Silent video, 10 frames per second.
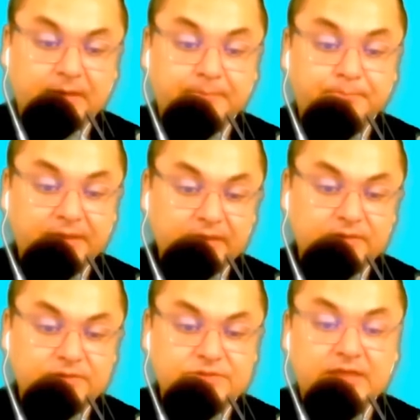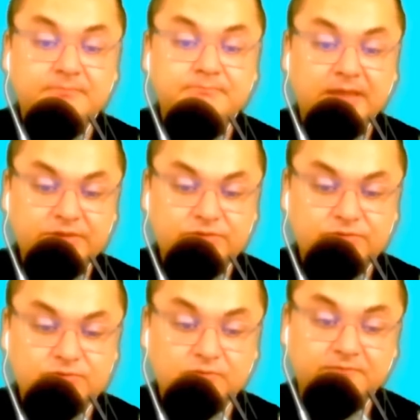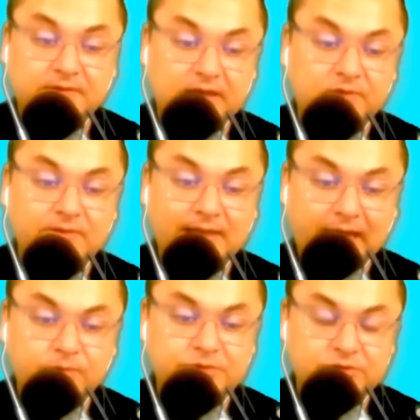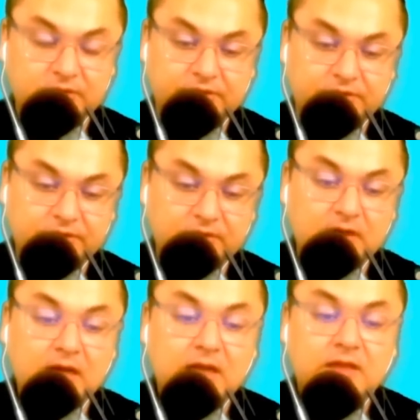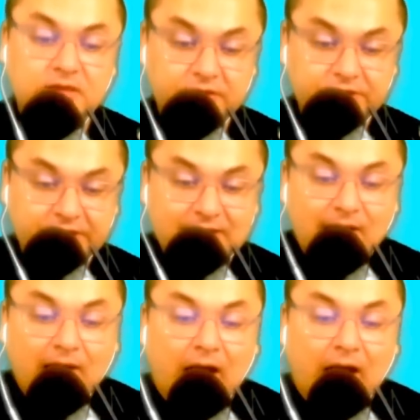by peers and mentors who value language learning